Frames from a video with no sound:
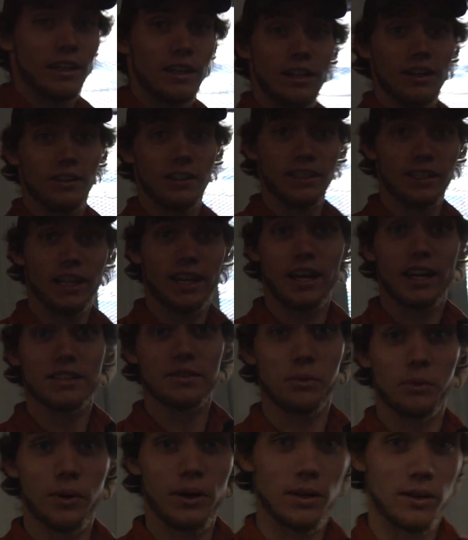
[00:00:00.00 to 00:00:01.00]
Alrighty
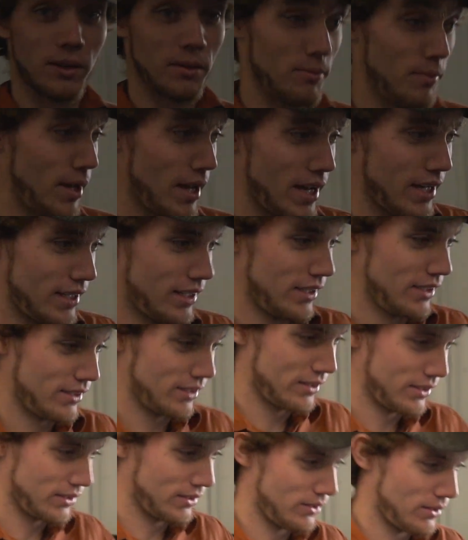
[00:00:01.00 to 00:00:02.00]
guys, welcome back
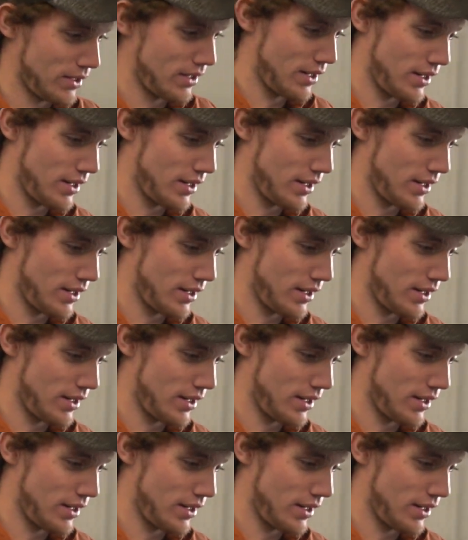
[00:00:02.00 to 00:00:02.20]
here.